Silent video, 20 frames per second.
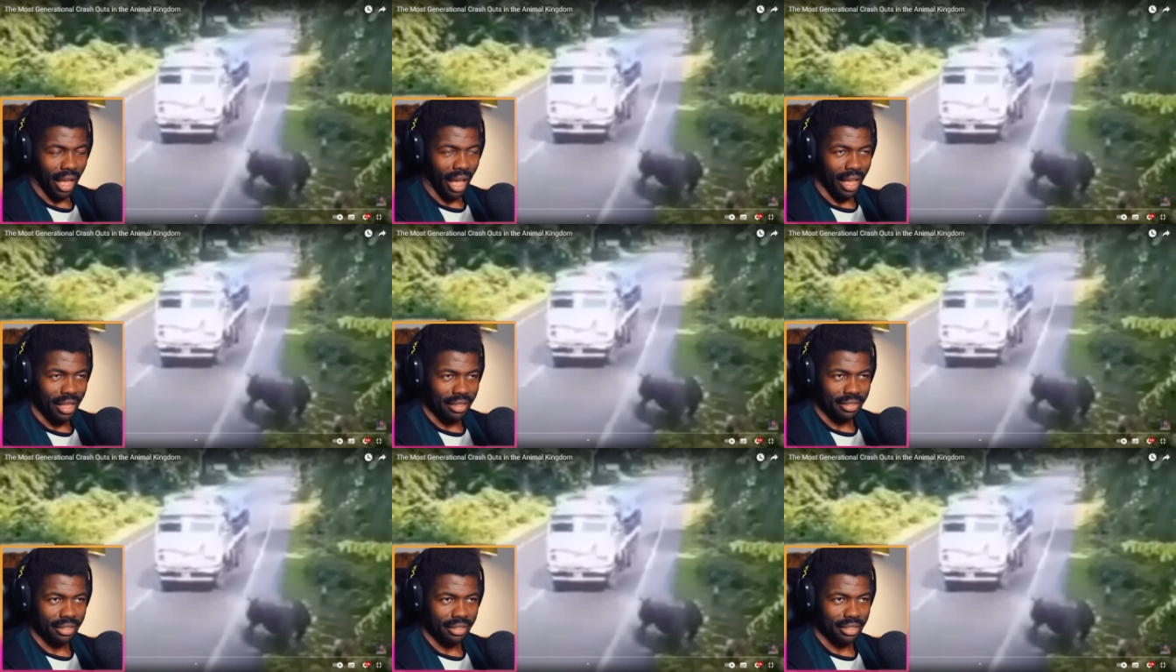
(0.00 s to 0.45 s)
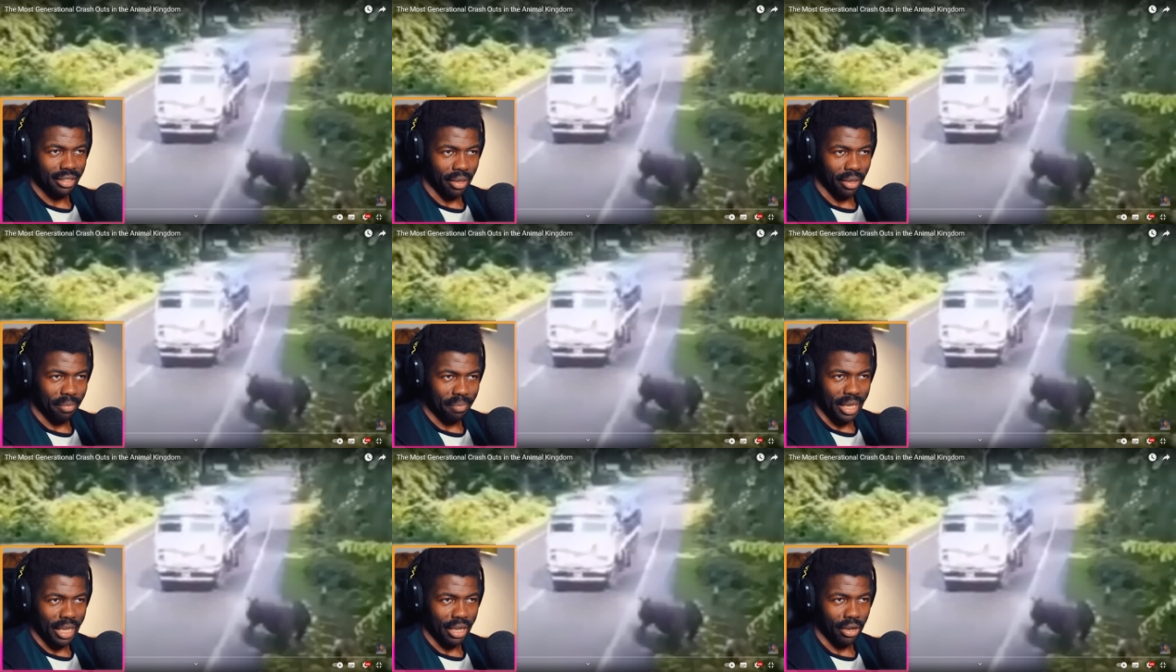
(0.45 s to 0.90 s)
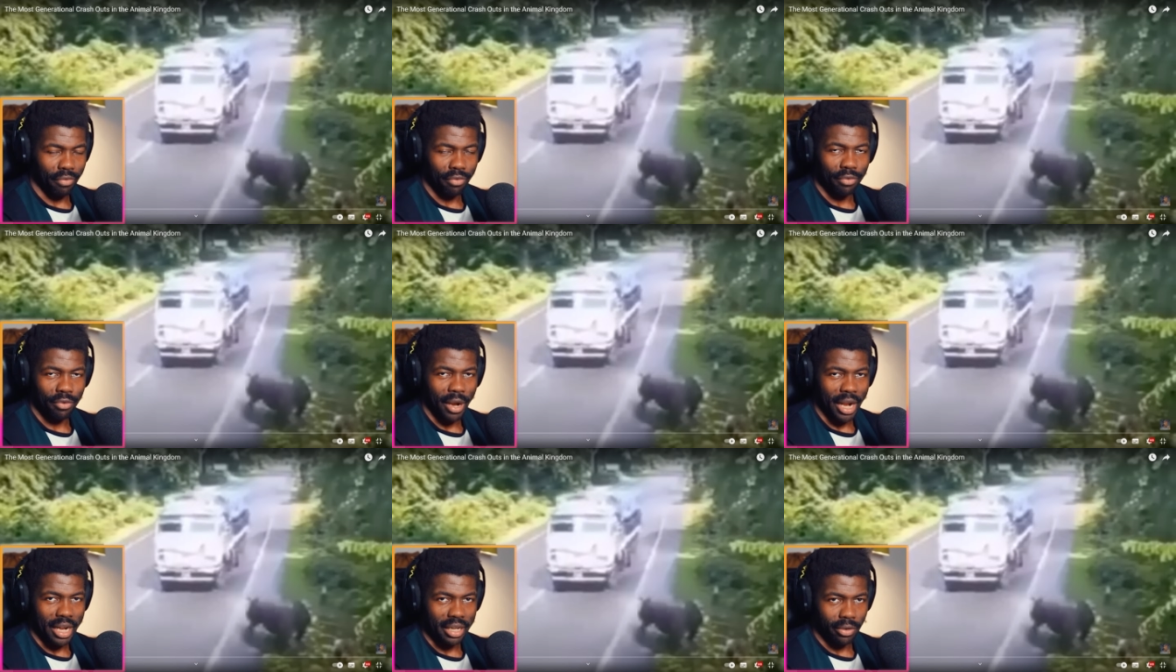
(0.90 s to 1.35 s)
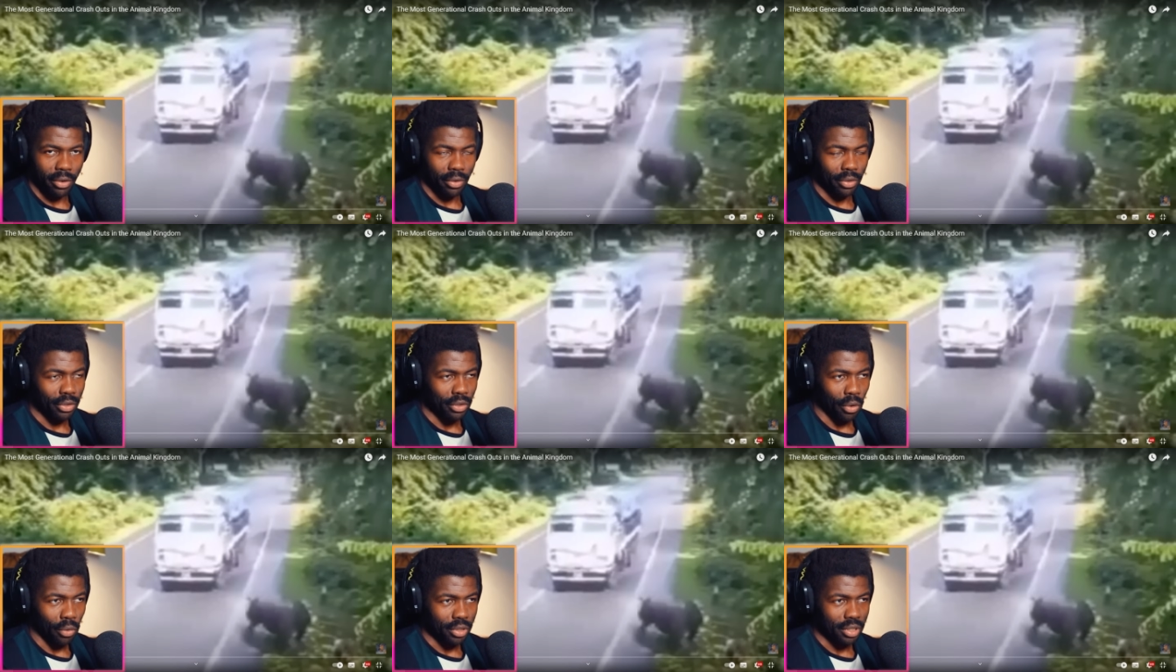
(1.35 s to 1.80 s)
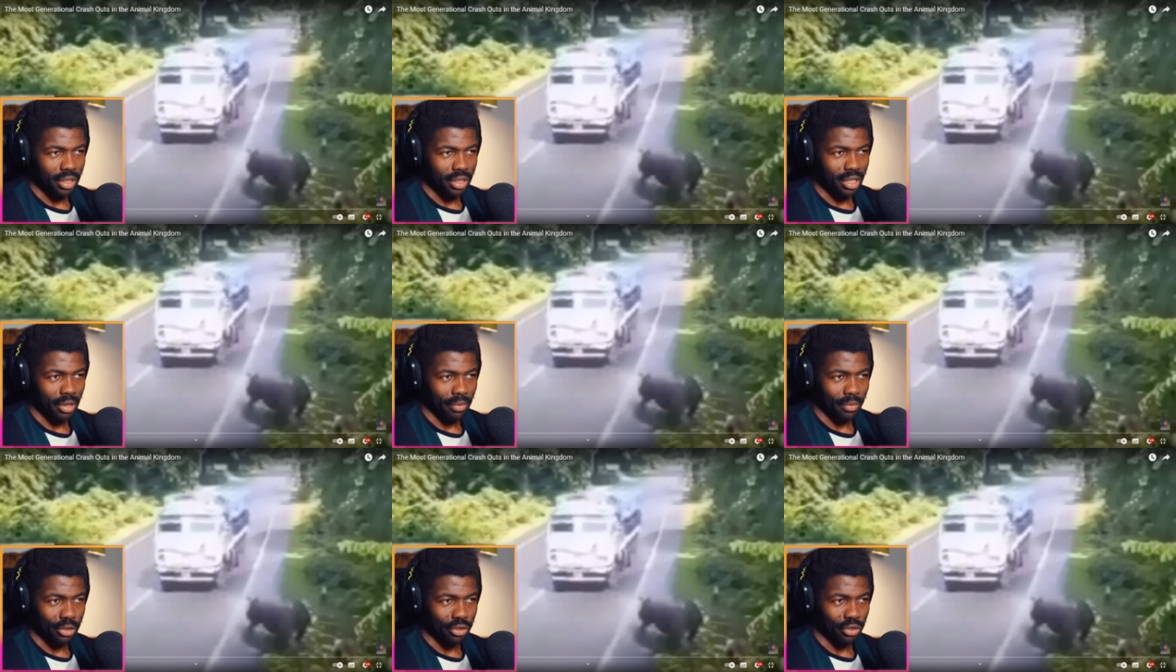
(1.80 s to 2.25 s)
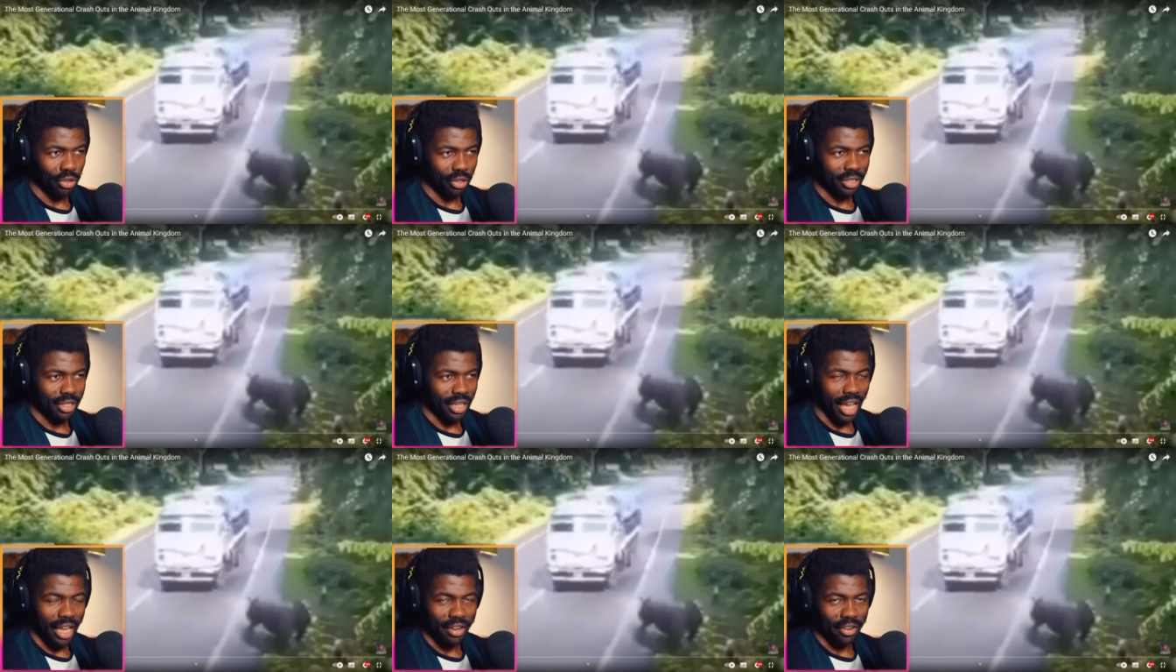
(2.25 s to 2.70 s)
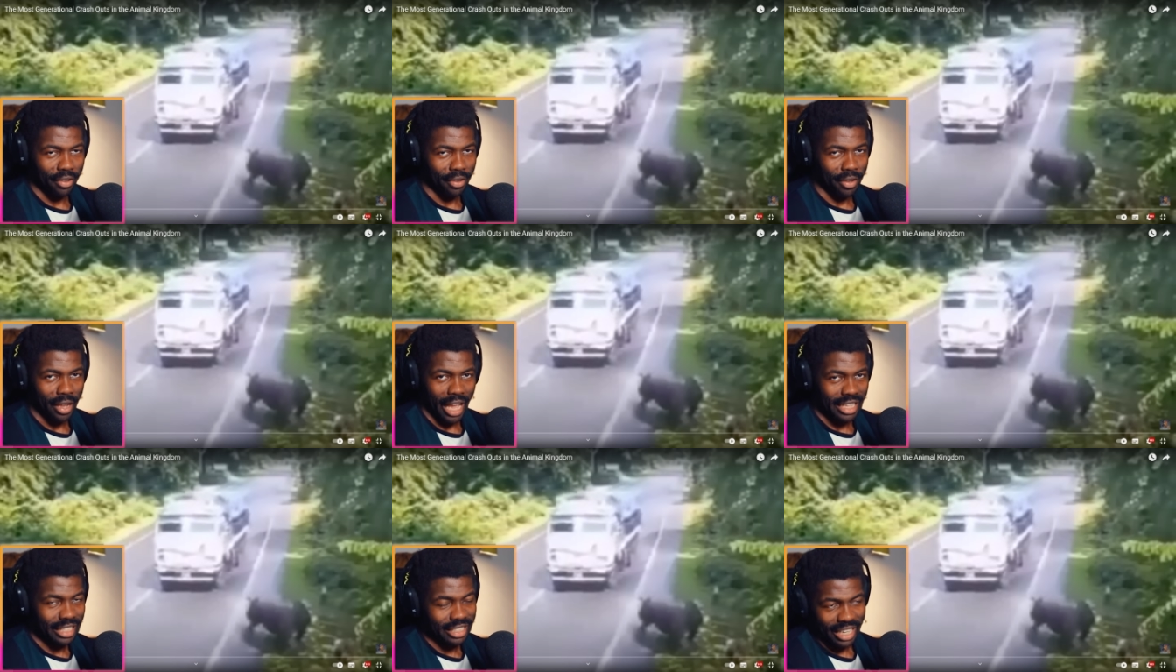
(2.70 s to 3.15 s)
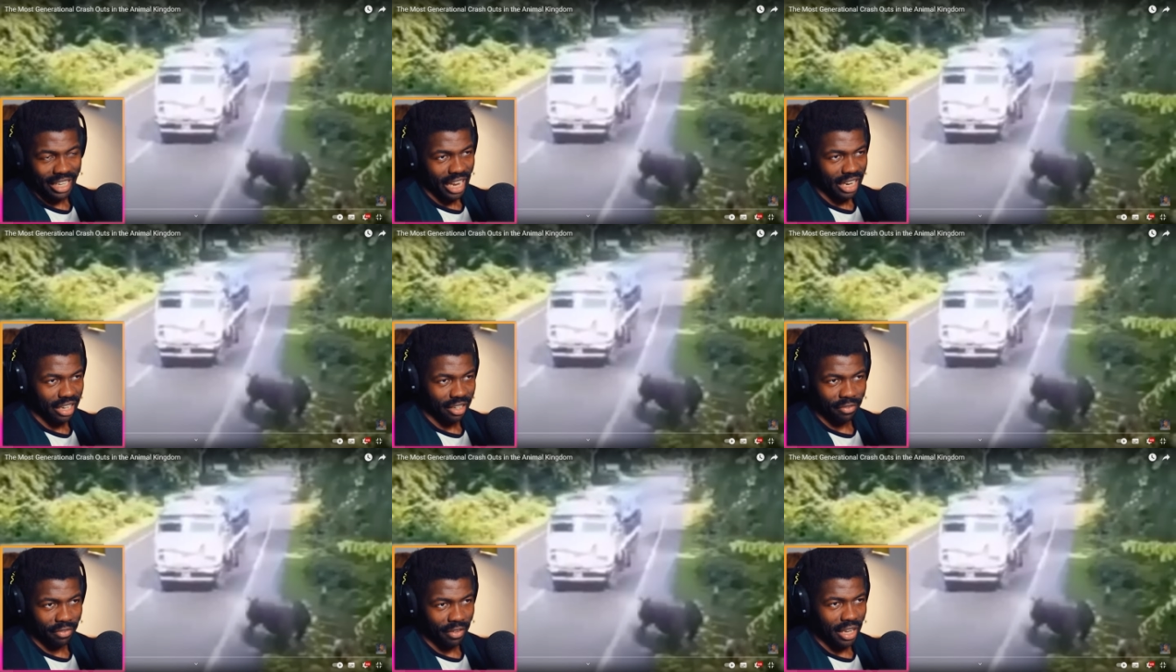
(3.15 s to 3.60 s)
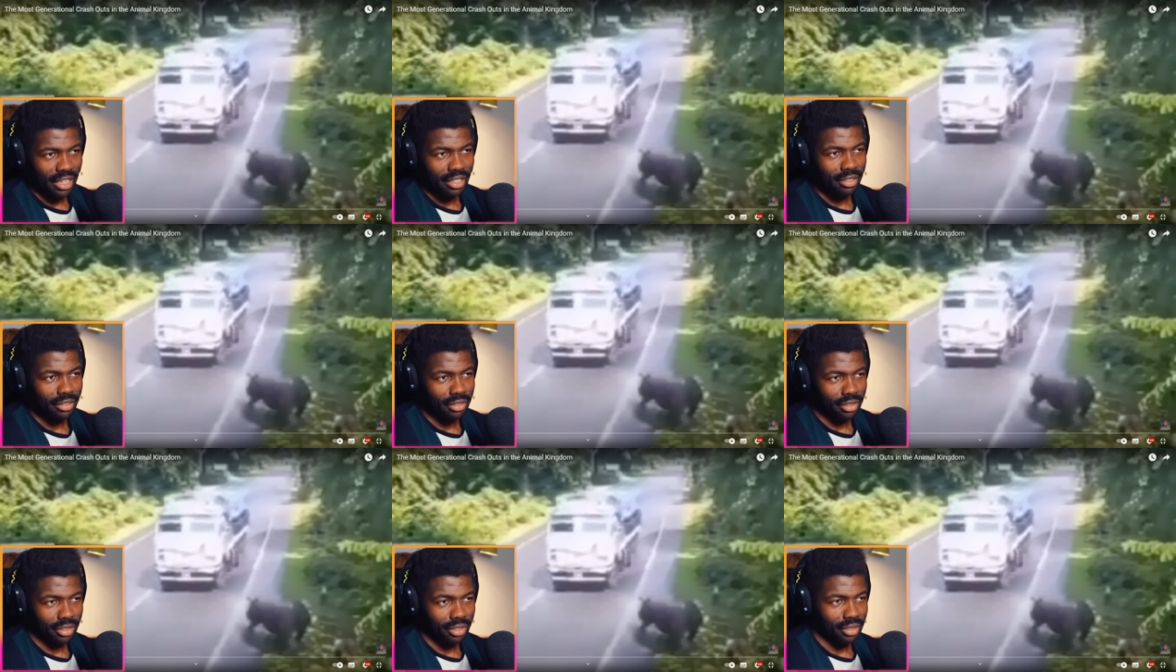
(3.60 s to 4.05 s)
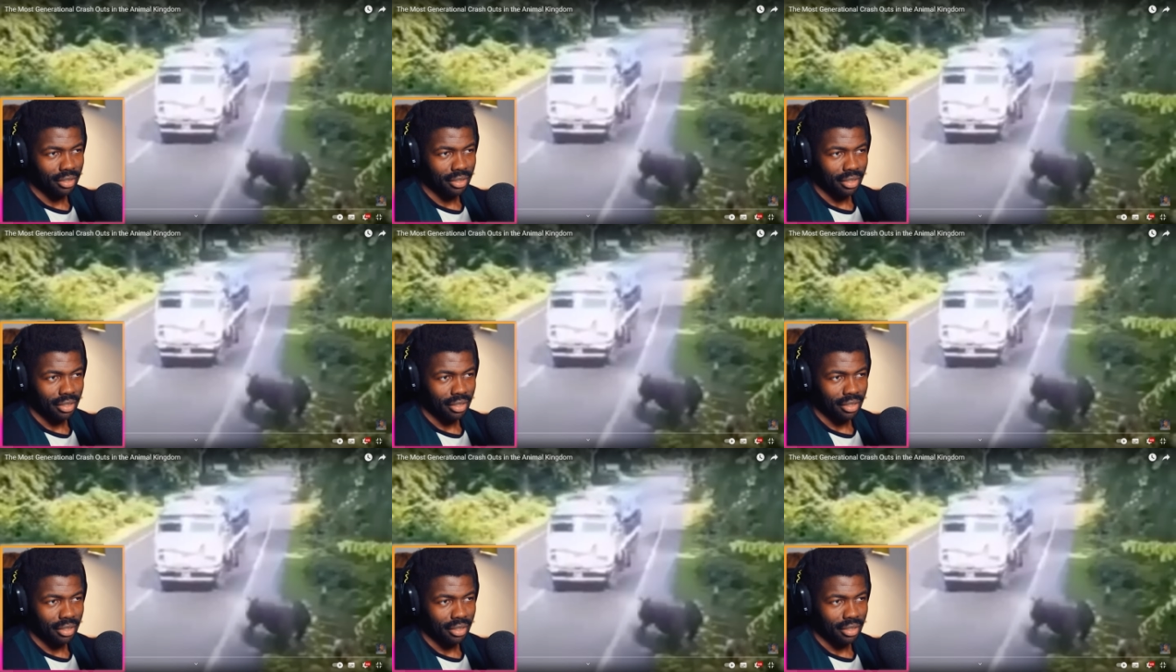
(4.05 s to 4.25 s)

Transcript: as uh, being a threat or not, they would just either attack things